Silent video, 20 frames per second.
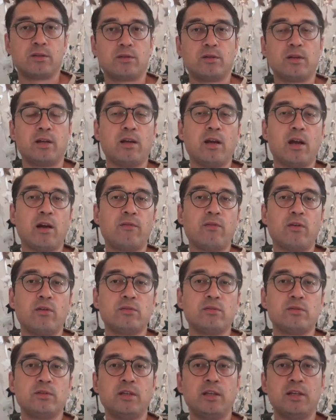So there you have,
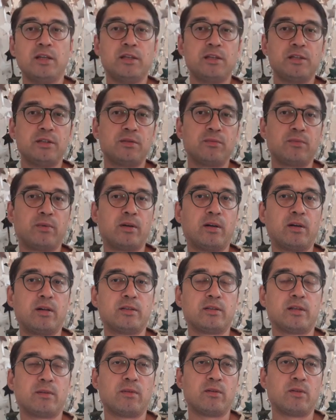folks. These
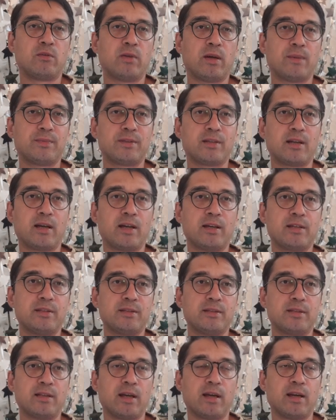were some of the
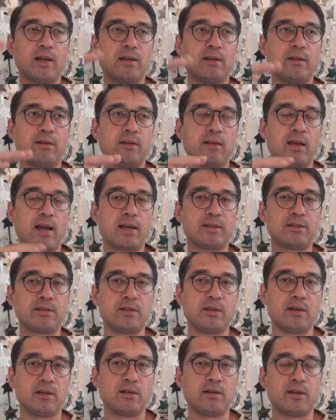websites that
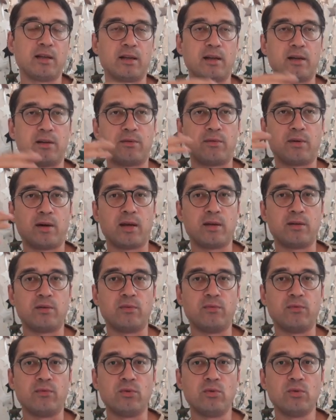last year that had tried
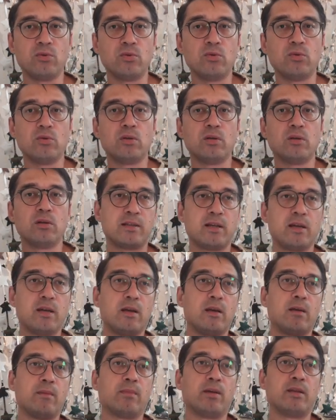to fool Google.
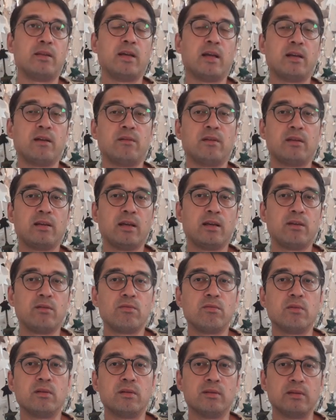But at the end of the day,
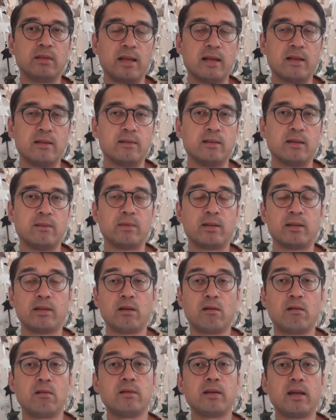Google nailed them, and
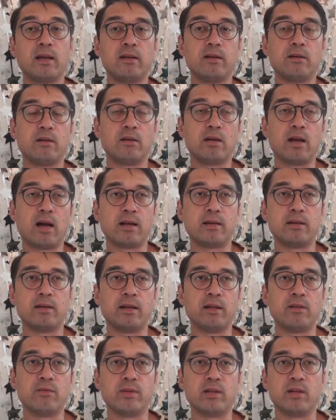they all get, got
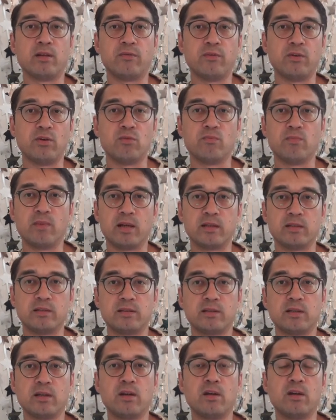nailed within a few
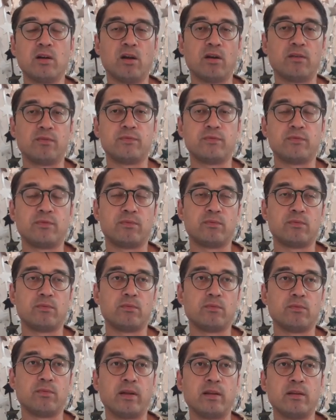months of
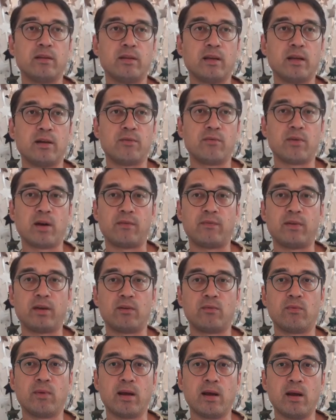when their
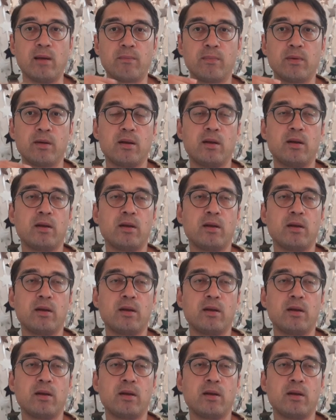traffic went up.